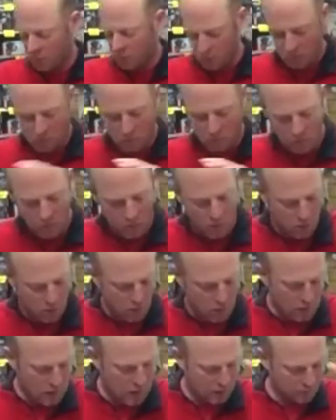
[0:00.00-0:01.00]
So
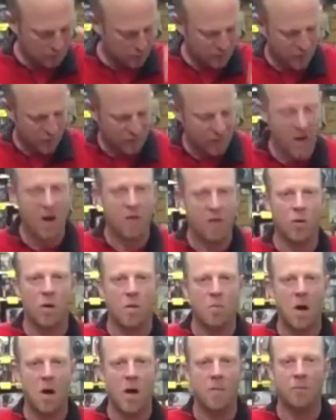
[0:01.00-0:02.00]
if you have one
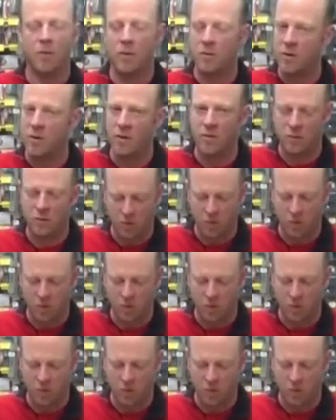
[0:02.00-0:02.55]
in mind, please give us a